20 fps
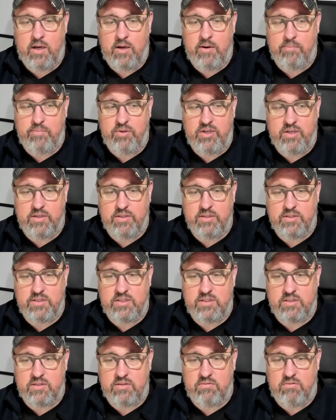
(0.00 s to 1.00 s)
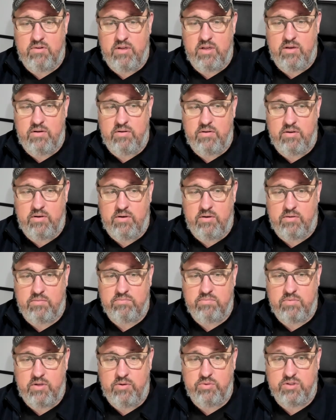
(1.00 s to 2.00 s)
because
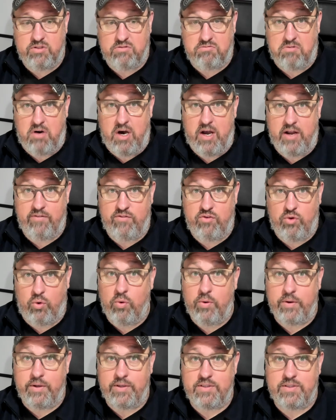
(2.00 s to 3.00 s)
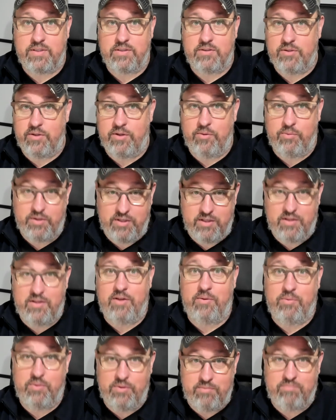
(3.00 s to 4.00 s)
there was a lot of toys, so they
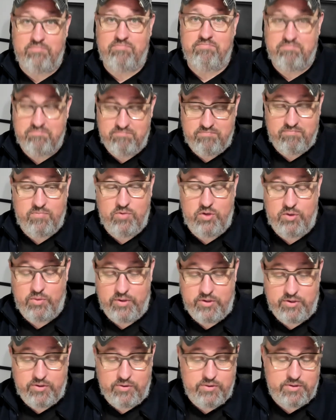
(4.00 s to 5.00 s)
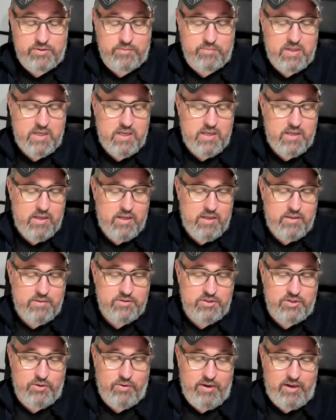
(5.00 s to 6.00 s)
would introduce them.
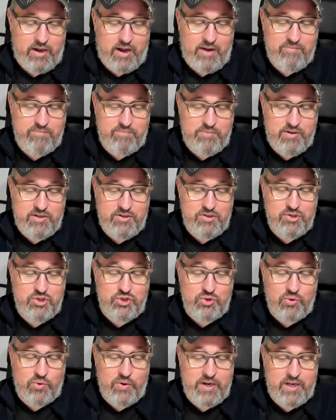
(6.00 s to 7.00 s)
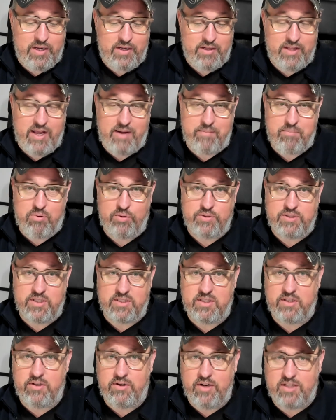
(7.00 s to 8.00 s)
So I've been enjoying that
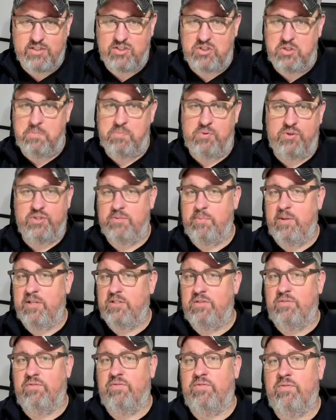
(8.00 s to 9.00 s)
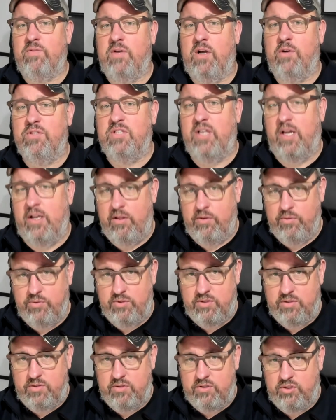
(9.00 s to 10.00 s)
process, and they're not super expensive outside of
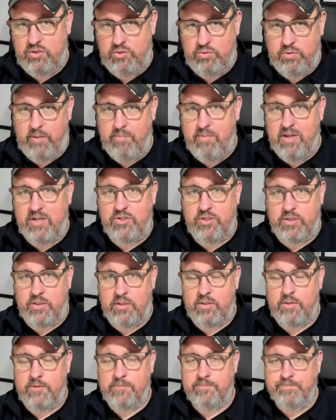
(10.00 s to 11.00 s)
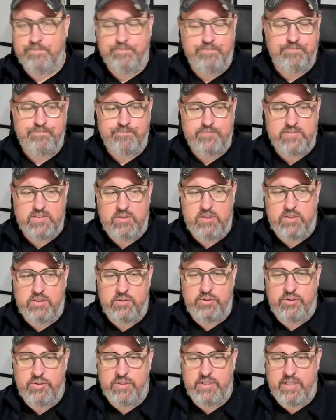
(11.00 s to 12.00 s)
those two I mentioned.
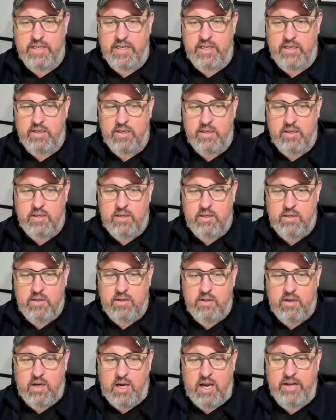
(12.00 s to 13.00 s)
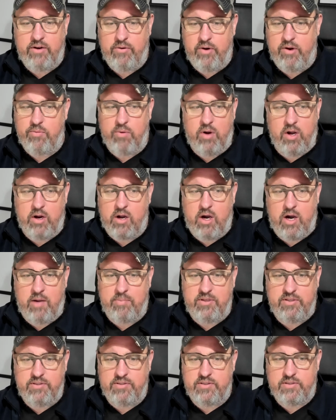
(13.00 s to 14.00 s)
You can get high grade raw
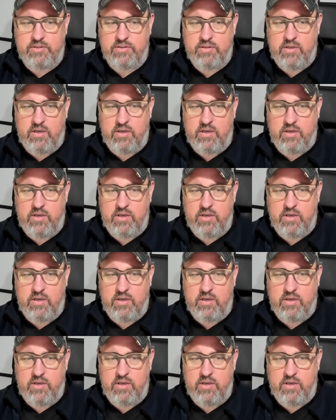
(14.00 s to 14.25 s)
copies